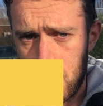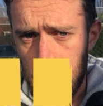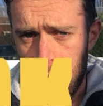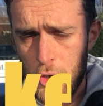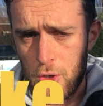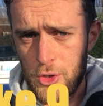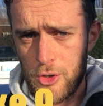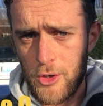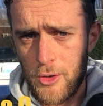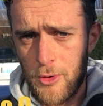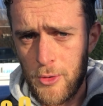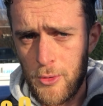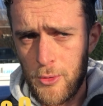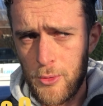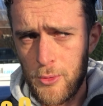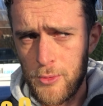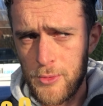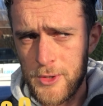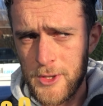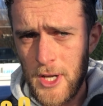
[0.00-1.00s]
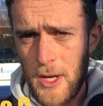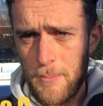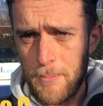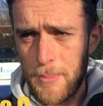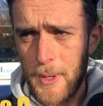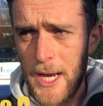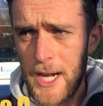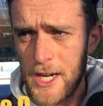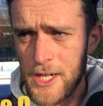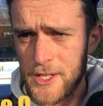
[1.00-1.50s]
So some
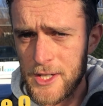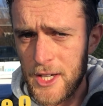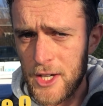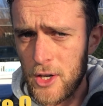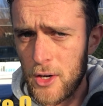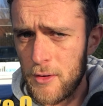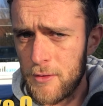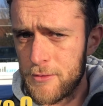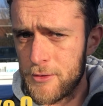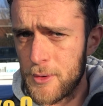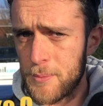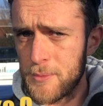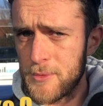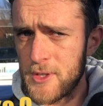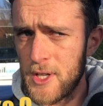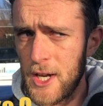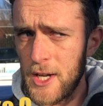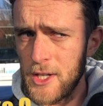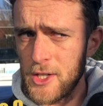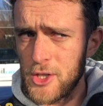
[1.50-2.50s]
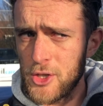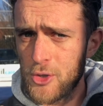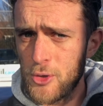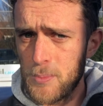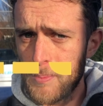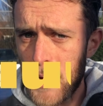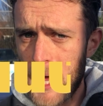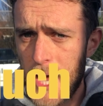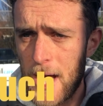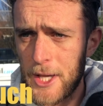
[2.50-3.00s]
players, they go from tennis to
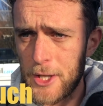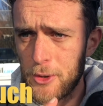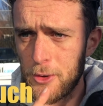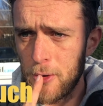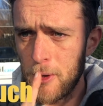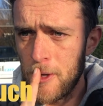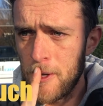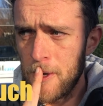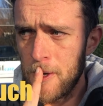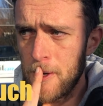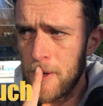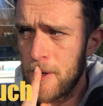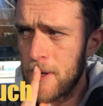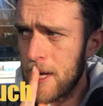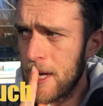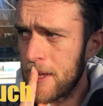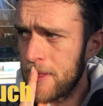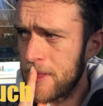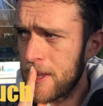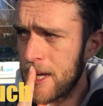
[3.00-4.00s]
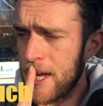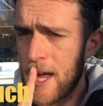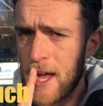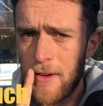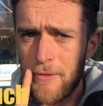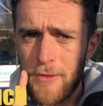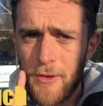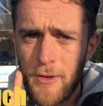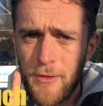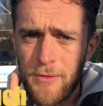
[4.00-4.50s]
paddle and they
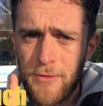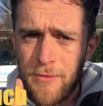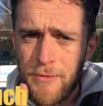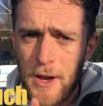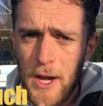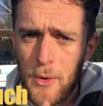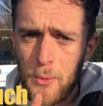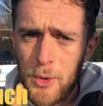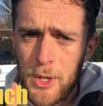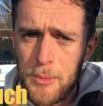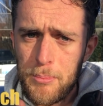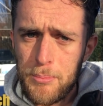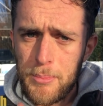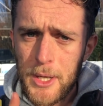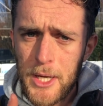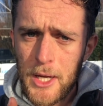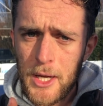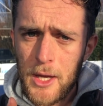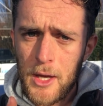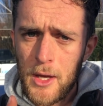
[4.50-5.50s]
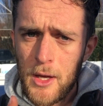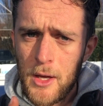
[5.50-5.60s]
have a very big